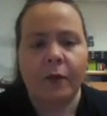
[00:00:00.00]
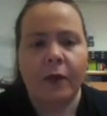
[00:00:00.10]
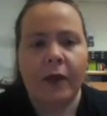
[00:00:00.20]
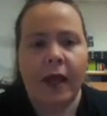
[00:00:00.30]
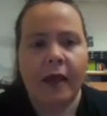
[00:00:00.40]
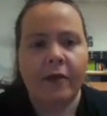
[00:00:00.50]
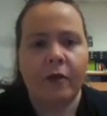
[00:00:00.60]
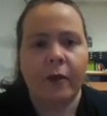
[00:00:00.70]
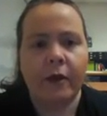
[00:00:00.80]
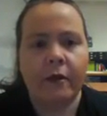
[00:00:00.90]
We're going to have a little
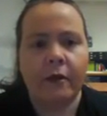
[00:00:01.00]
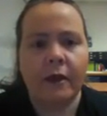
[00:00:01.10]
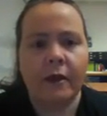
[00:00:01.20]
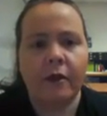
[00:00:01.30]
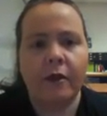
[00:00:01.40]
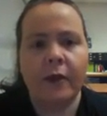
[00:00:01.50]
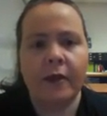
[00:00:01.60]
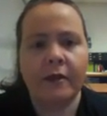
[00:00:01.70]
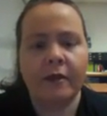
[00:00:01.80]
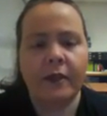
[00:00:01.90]
clicker
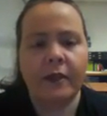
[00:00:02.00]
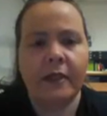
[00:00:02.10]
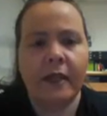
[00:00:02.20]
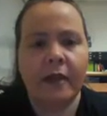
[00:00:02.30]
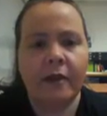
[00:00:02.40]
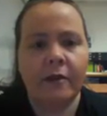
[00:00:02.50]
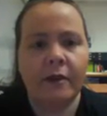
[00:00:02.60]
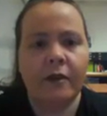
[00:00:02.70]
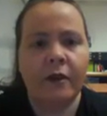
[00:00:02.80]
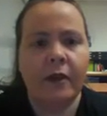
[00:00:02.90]
quiz over this now so
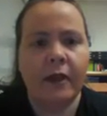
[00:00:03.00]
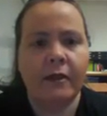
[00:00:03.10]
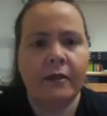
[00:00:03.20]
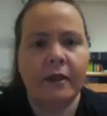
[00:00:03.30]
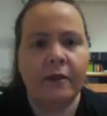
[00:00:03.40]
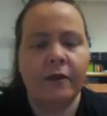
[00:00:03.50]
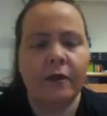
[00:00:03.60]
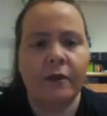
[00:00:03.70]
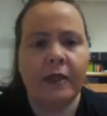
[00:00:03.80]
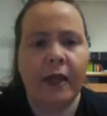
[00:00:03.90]
that you can see if
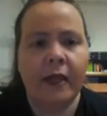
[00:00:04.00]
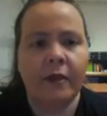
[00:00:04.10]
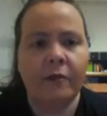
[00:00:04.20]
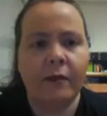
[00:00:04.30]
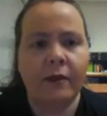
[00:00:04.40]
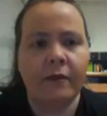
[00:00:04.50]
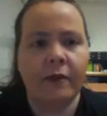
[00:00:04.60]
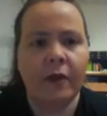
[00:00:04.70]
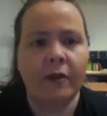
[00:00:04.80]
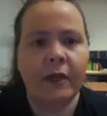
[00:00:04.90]
you've retained what we've
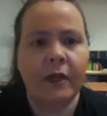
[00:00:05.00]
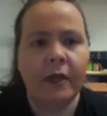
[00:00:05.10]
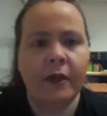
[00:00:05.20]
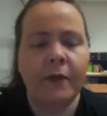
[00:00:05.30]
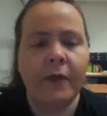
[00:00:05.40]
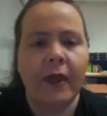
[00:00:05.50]
learned in here.